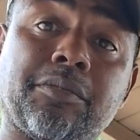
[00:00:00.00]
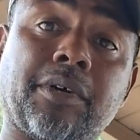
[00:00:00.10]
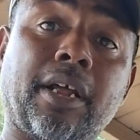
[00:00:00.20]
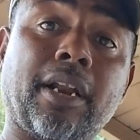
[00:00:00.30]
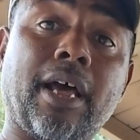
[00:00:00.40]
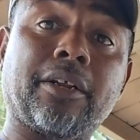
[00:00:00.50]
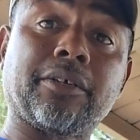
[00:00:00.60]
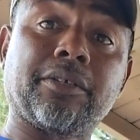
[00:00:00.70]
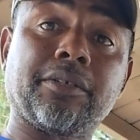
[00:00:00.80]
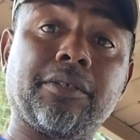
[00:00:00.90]
a lot of
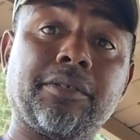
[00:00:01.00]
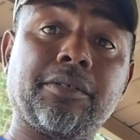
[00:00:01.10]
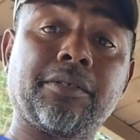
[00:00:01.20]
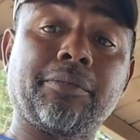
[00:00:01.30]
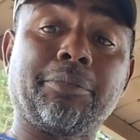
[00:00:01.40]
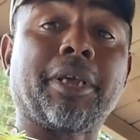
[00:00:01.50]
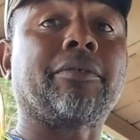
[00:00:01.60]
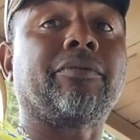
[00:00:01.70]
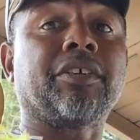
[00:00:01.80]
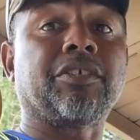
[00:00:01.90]
big
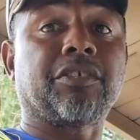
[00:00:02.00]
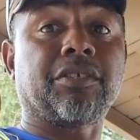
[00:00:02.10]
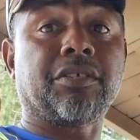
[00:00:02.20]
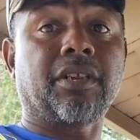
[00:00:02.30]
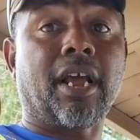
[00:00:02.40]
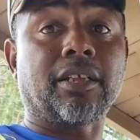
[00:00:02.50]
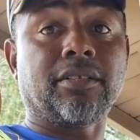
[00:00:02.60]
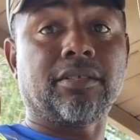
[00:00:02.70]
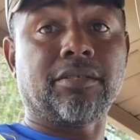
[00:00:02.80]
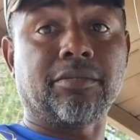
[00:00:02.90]
fish, like
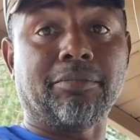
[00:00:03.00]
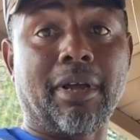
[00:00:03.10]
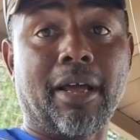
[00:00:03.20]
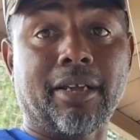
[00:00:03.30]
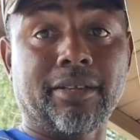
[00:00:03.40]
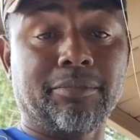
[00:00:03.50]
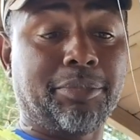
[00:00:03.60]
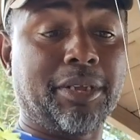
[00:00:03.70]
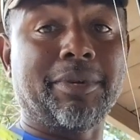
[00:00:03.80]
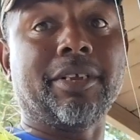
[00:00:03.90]
my
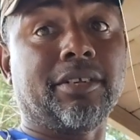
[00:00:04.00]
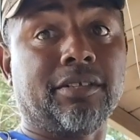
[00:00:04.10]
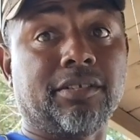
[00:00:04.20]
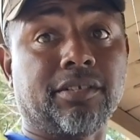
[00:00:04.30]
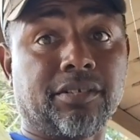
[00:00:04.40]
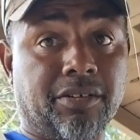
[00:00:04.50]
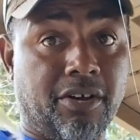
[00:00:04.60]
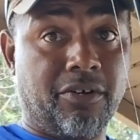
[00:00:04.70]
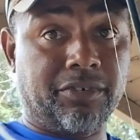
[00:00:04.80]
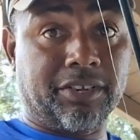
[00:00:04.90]
PBs
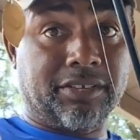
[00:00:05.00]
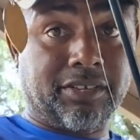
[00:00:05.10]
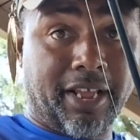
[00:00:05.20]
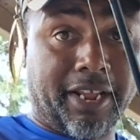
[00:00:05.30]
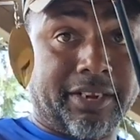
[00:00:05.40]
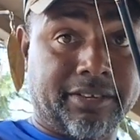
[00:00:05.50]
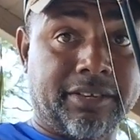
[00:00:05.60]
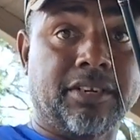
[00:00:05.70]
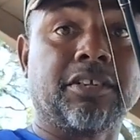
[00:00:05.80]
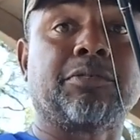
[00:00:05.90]
on this same
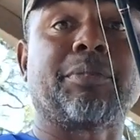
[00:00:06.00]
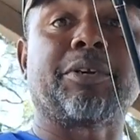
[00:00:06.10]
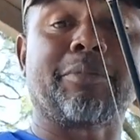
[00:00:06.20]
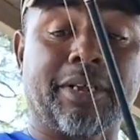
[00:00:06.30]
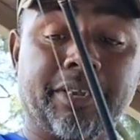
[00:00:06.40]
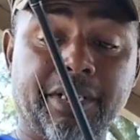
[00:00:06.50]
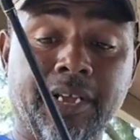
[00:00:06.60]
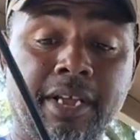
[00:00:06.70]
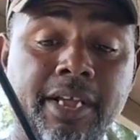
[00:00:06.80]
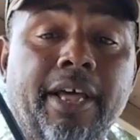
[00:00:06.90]
the spinnerbait.
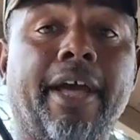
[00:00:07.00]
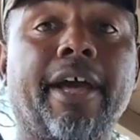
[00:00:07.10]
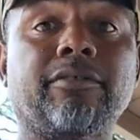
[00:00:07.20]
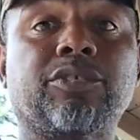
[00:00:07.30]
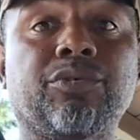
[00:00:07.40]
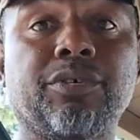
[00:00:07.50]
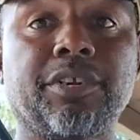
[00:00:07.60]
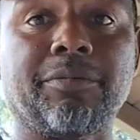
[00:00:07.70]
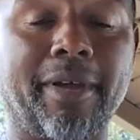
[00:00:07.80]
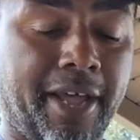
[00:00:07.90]
I have two of them. I